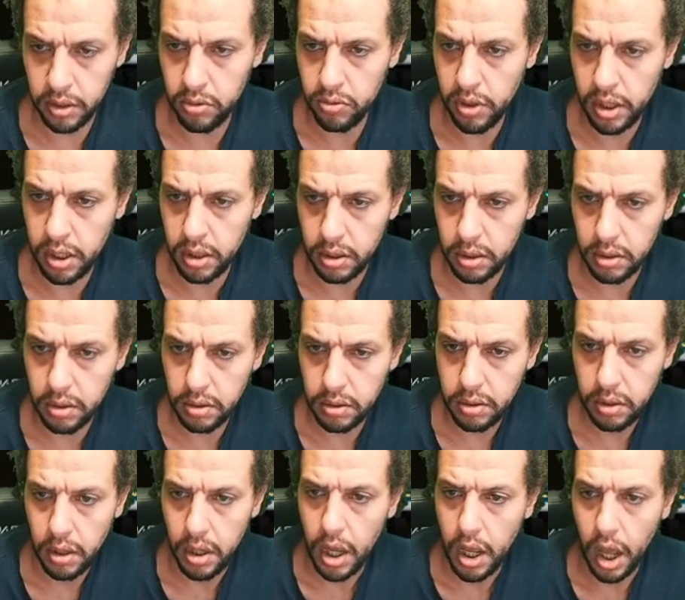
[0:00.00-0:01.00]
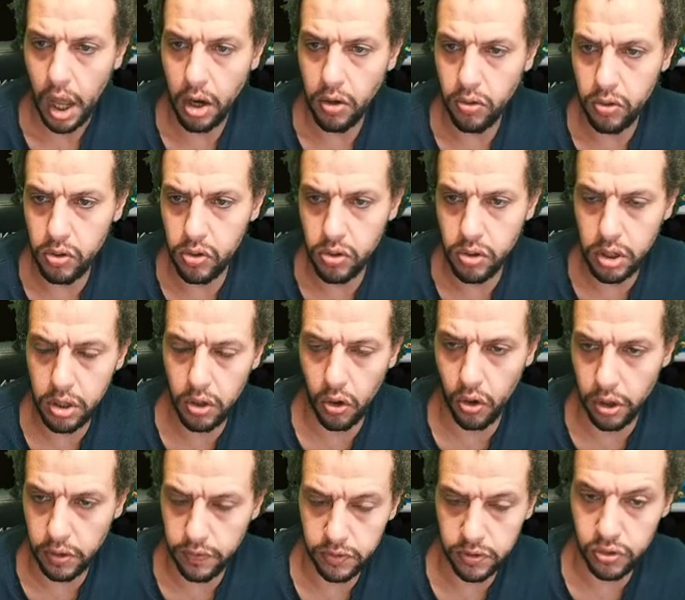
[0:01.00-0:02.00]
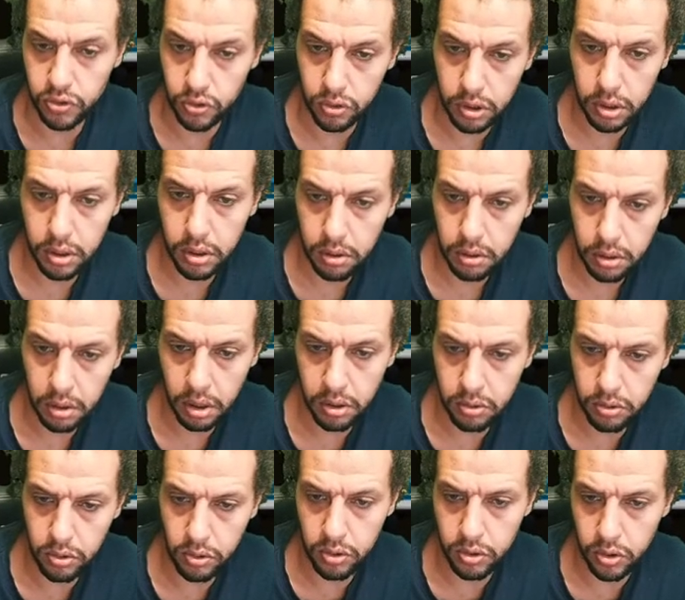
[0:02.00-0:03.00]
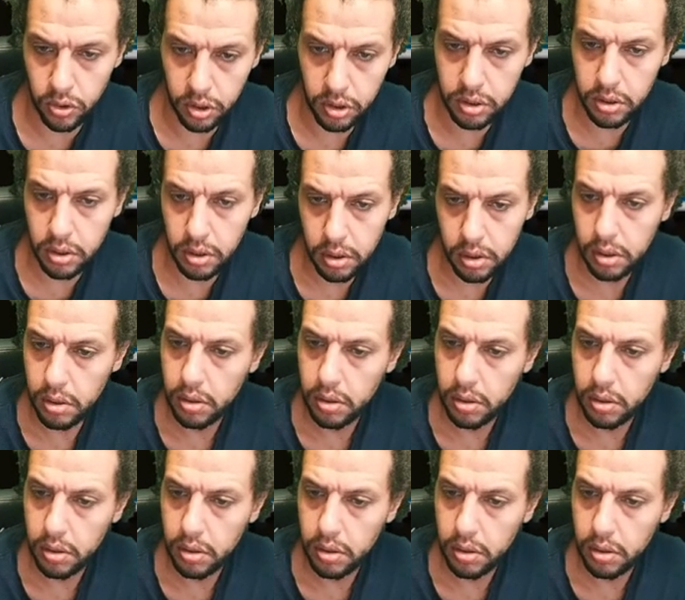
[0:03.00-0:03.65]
I don't know any. I know Goonie Lloyd for sure. I know Goon Lloyd.